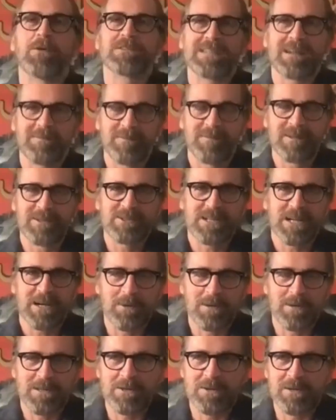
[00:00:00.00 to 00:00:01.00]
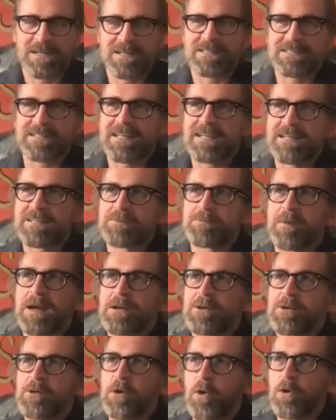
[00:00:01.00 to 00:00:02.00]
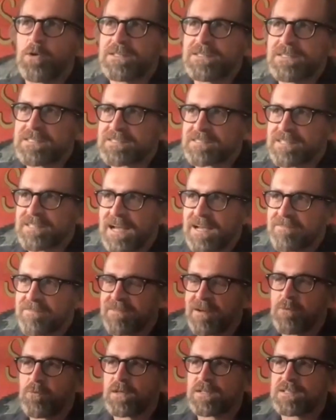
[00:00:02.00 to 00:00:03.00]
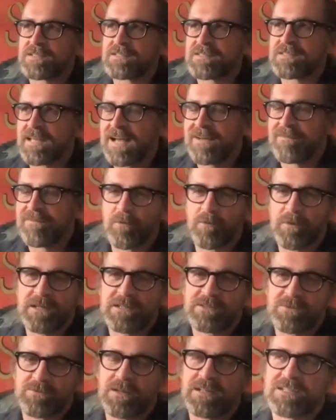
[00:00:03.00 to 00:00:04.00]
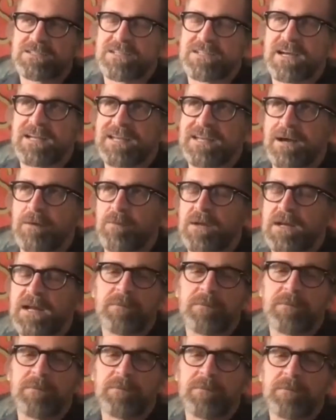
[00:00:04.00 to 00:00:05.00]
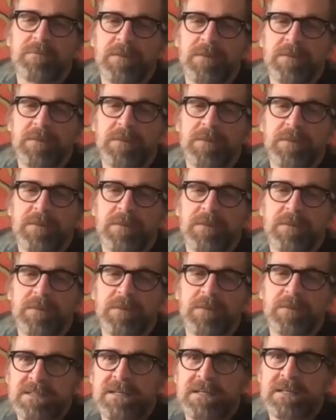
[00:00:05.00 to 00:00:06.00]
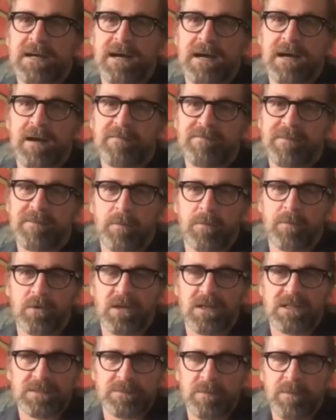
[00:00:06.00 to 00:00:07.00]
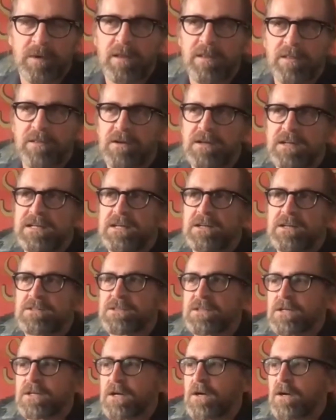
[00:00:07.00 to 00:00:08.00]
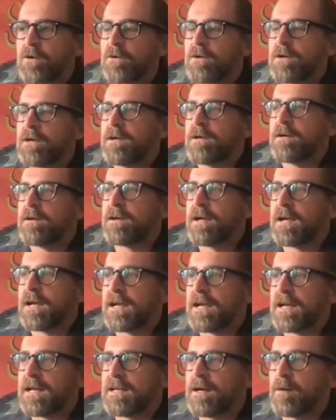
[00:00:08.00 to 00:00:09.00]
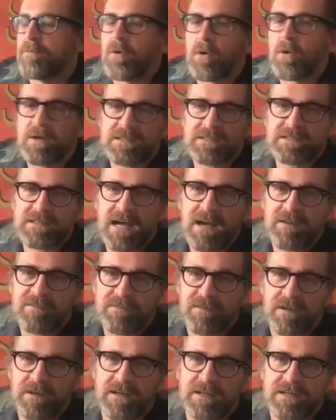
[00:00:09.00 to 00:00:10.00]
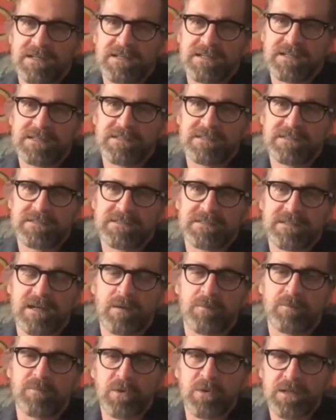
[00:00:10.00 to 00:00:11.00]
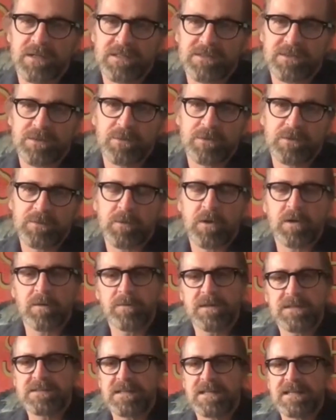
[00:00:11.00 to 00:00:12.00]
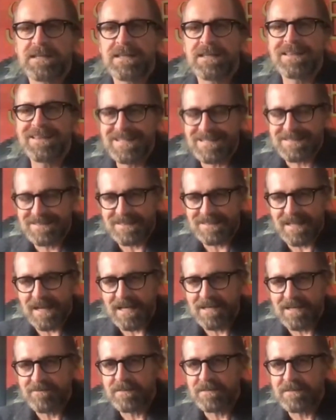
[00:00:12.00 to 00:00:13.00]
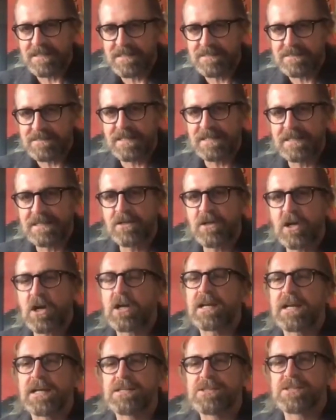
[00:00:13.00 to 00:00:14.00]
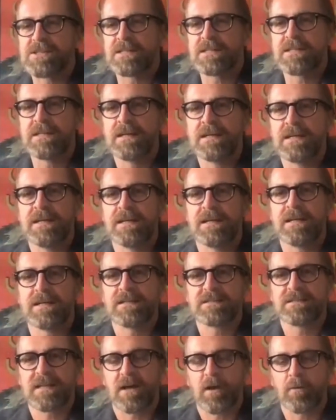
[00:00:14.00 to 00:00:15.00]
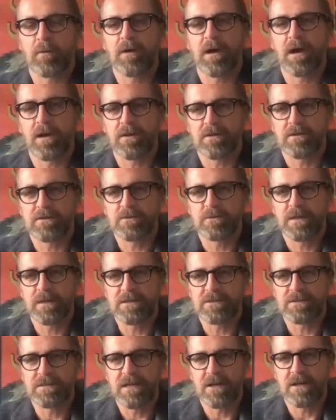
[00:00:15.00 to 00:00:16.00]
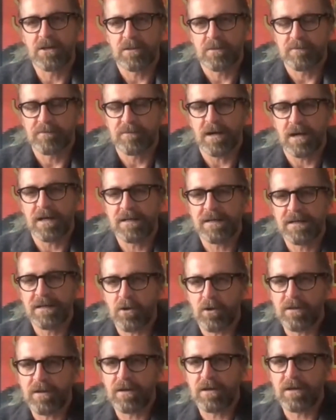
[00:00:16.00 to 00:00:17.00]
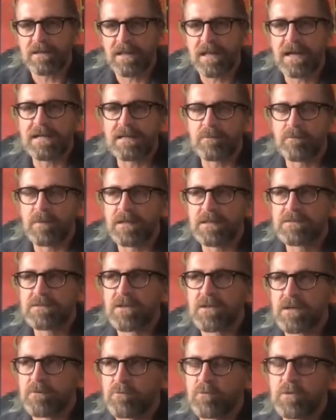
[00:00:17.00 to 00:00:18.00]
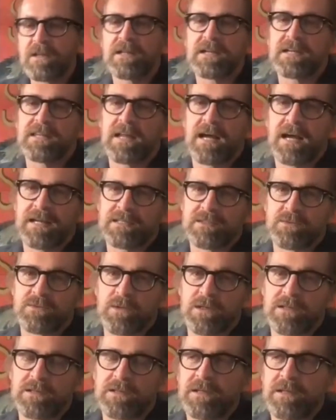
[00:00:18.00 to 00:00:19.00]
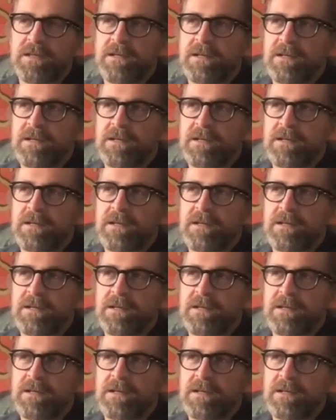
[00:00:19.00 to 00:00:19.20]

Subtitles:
will definitely share it with you, and it is my goal in this life. I wouldn't say I've reached that yet, but I'm a Buddhist. I found Buddhism about 30 years ago, and a Bodhisattva is a Buddhist whose purpose in this life, in this incarnation, is to help others reach their nirvana or their enlightenment. So it really aligns with